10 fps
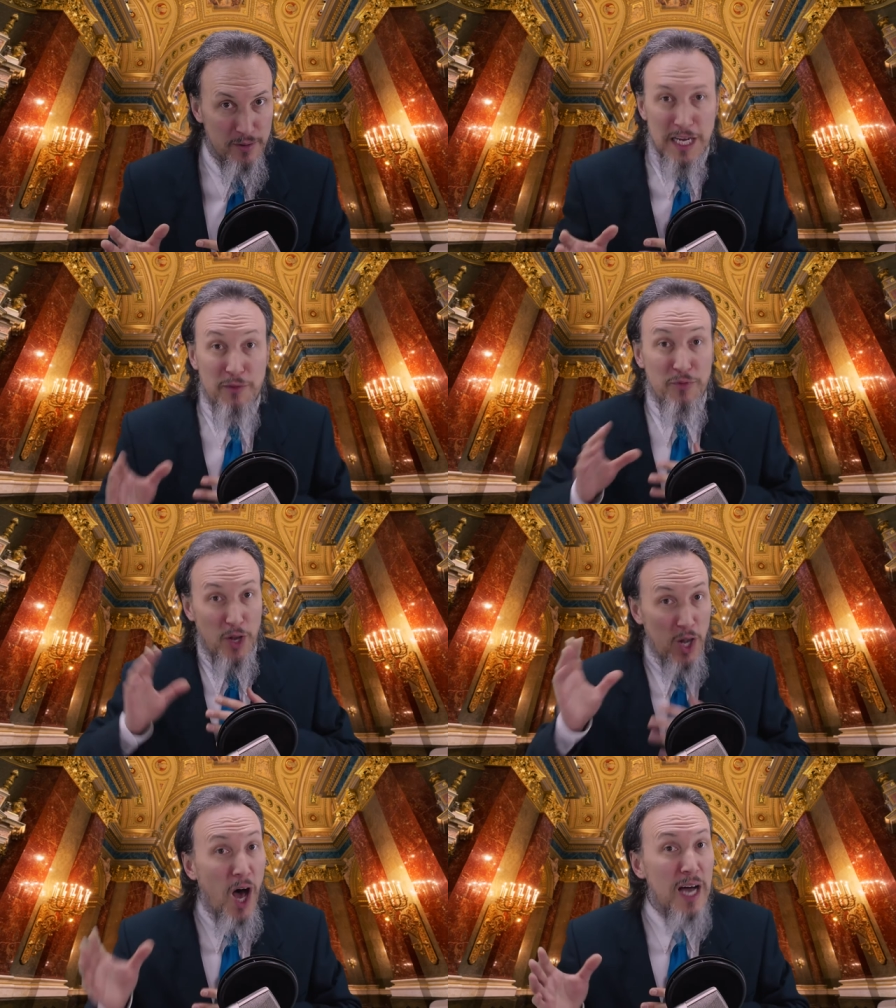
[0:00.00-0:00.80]
If the
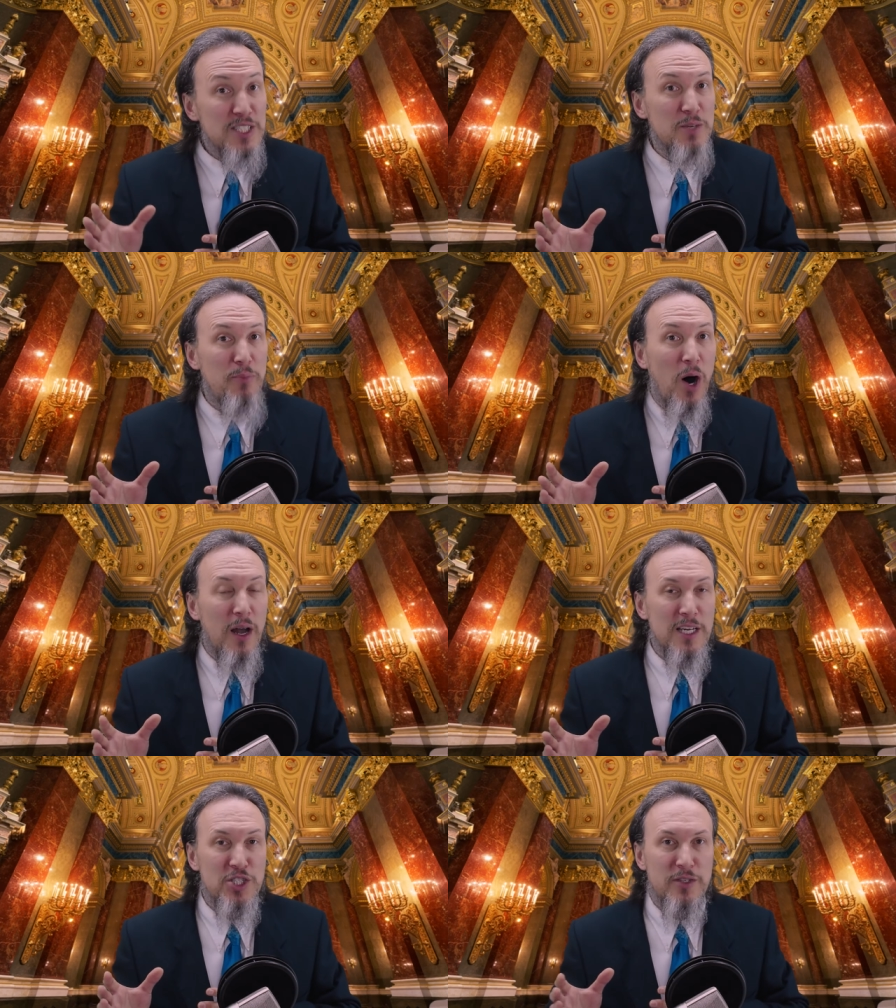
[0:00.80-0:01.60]
law is
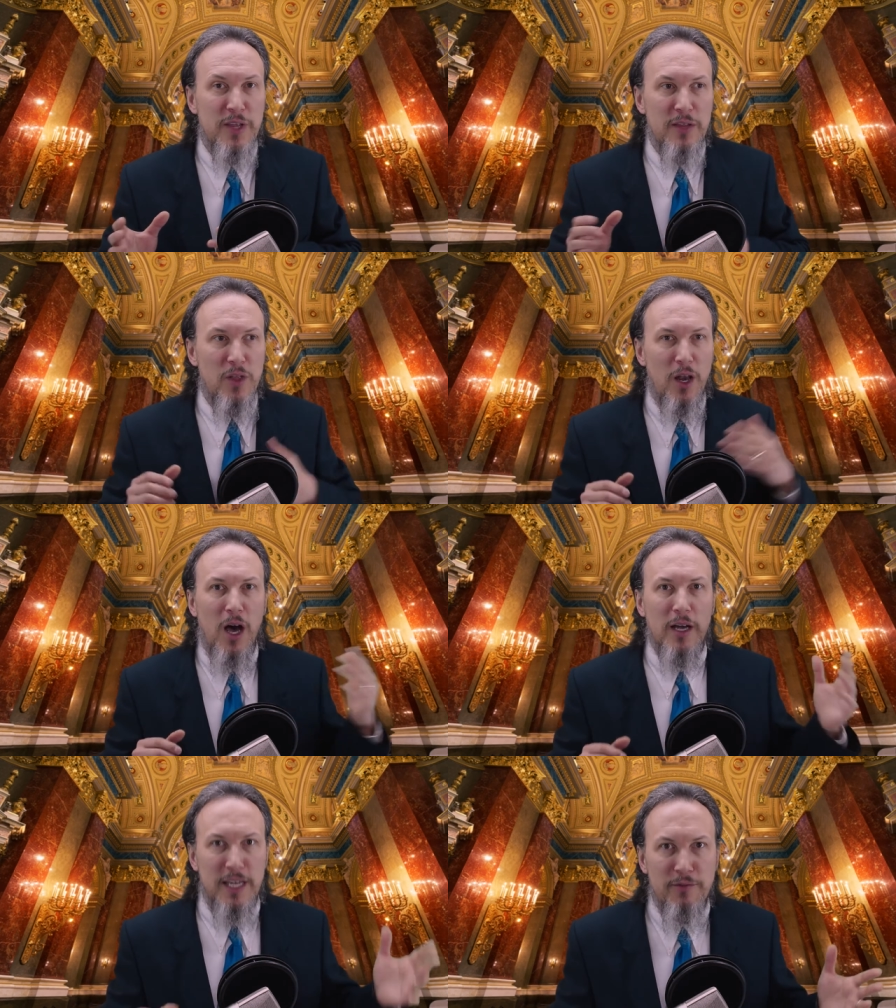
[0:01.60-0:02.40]
abolished, then the
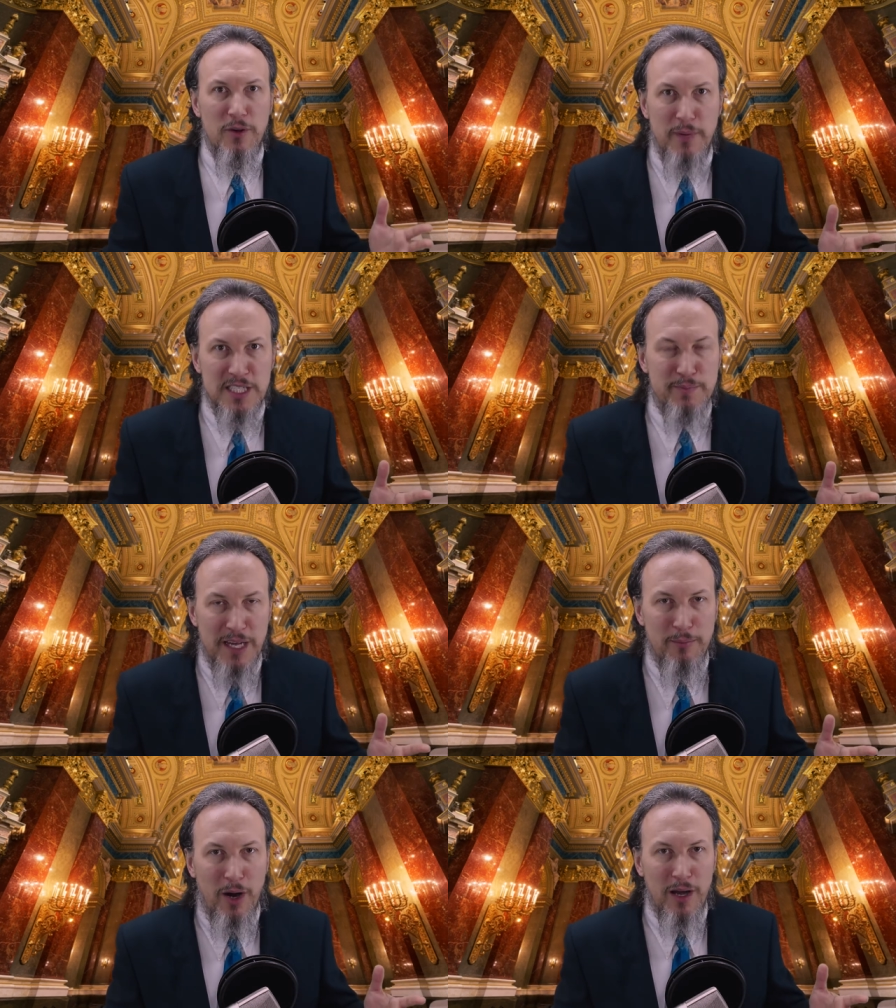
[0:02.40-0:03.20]
lawgiver must be
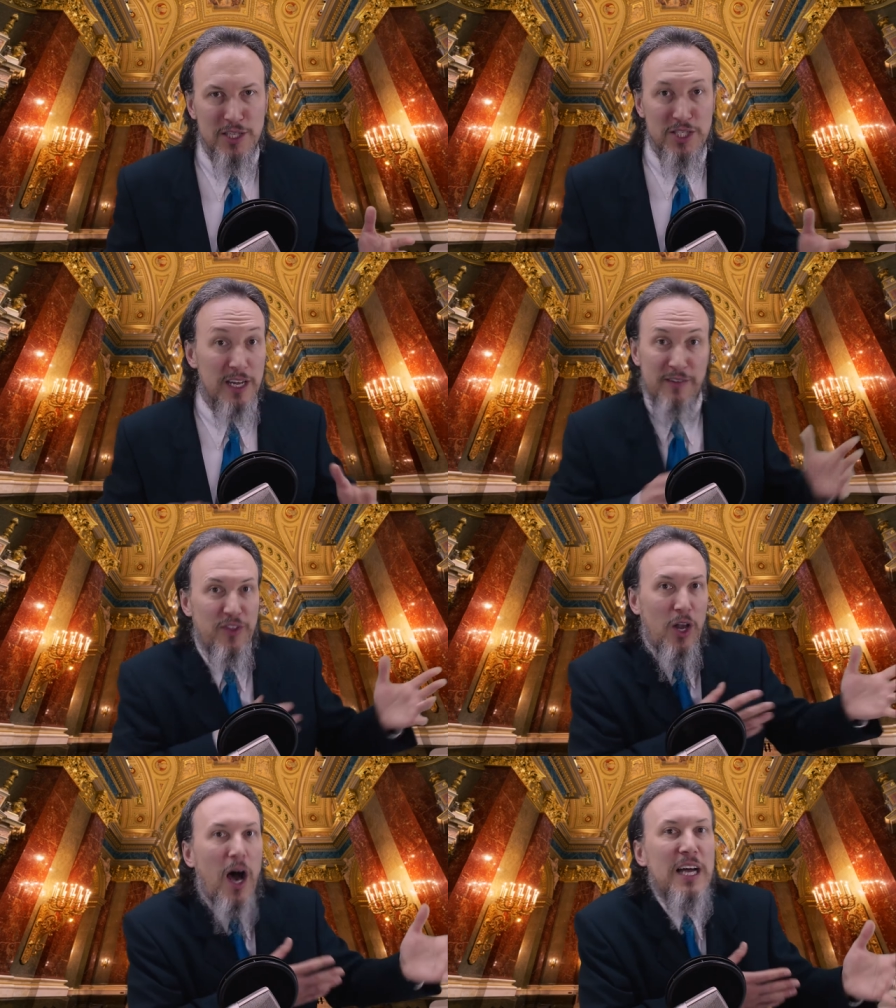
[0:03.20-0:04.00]
abolished. If
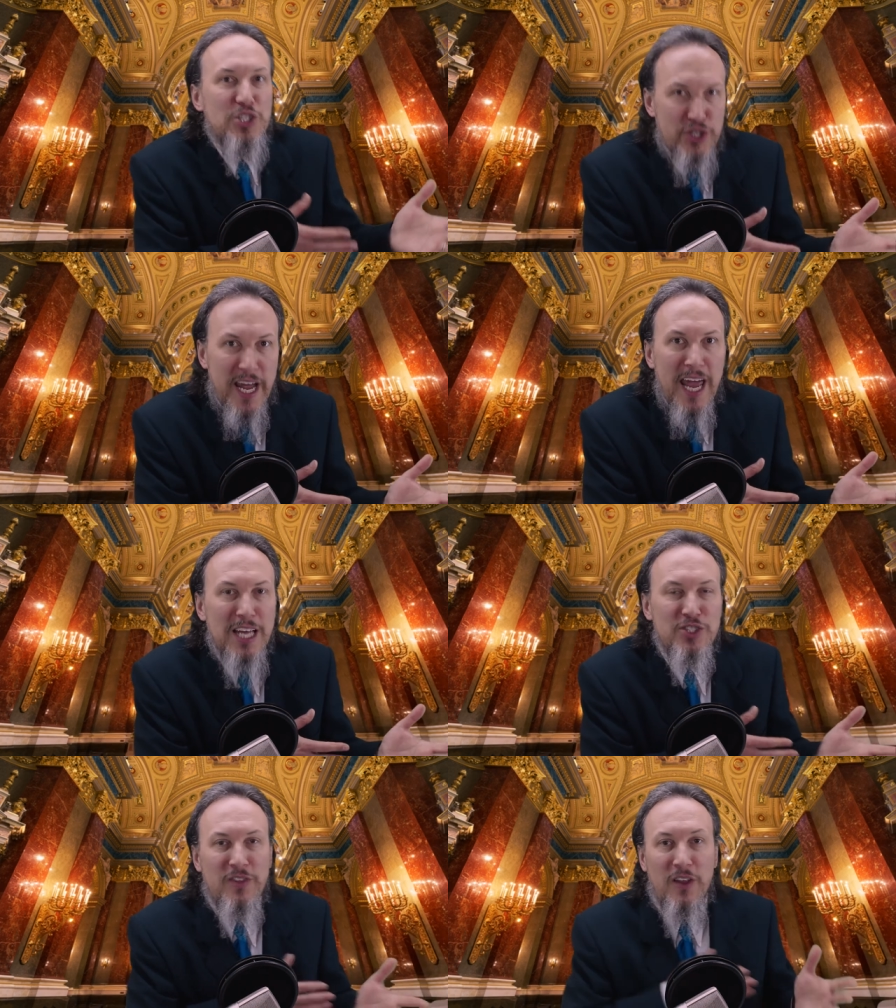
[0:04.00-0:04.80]
the law is
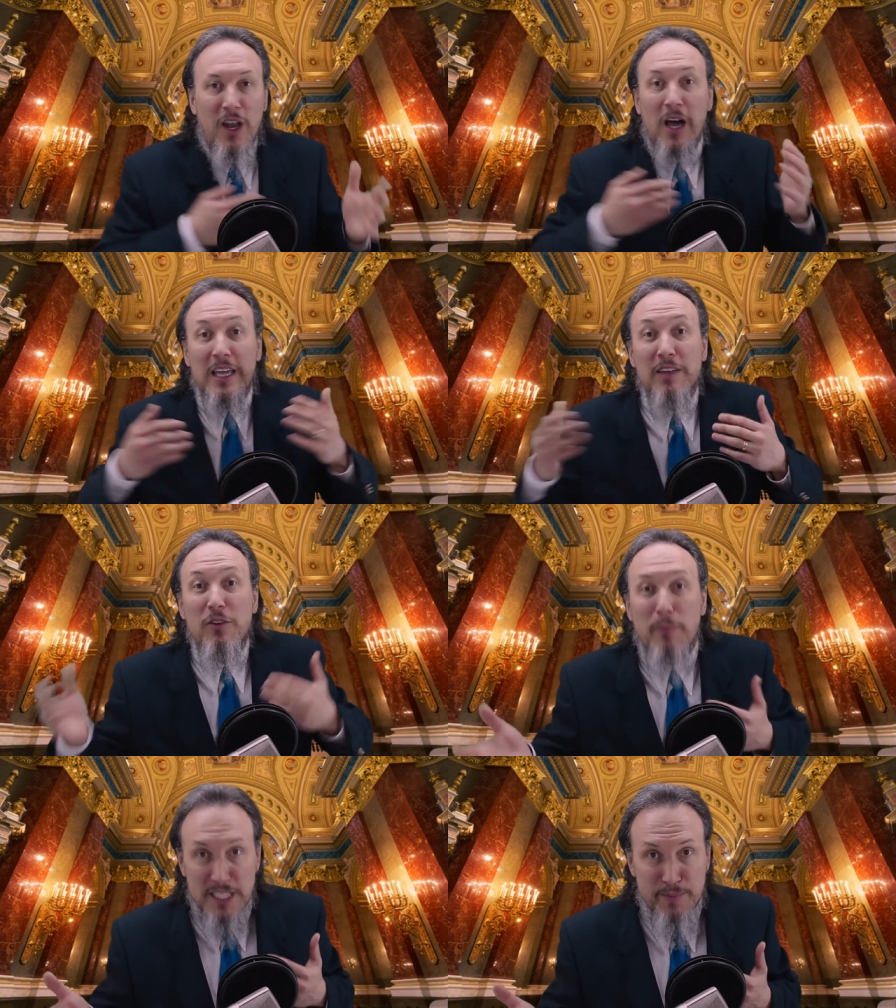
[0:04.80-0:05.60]
changed, then the
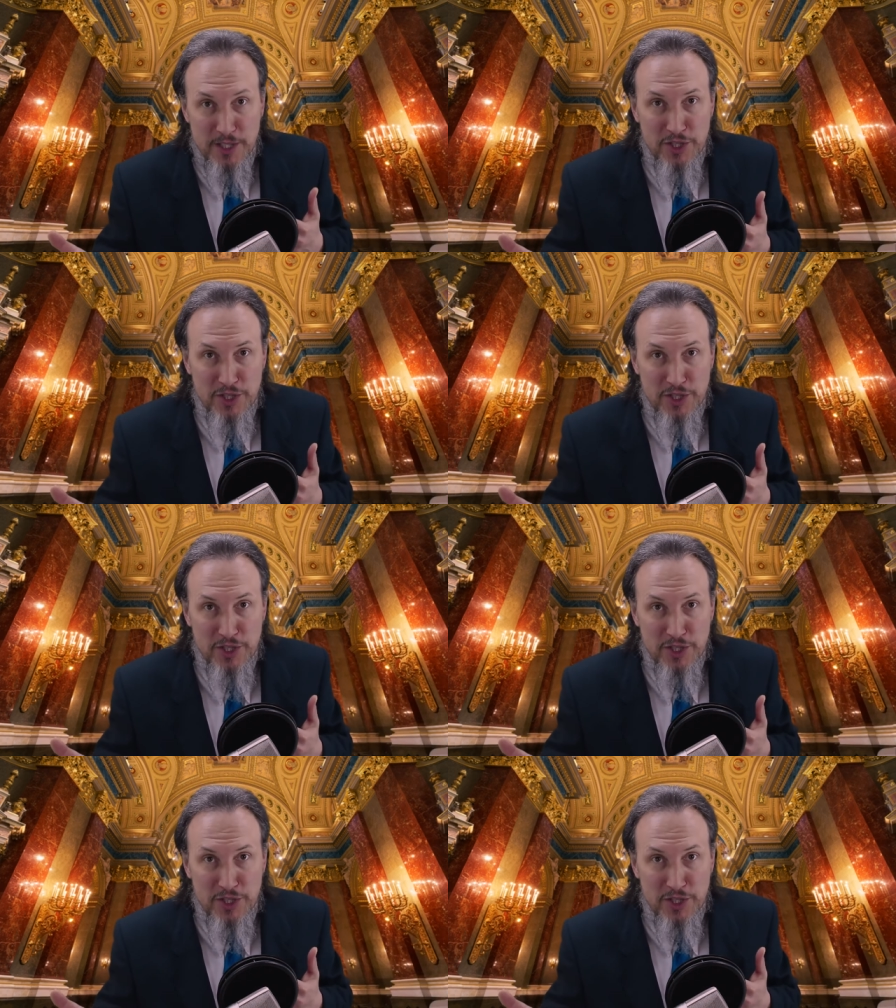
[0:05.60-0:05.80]
lawgiver must be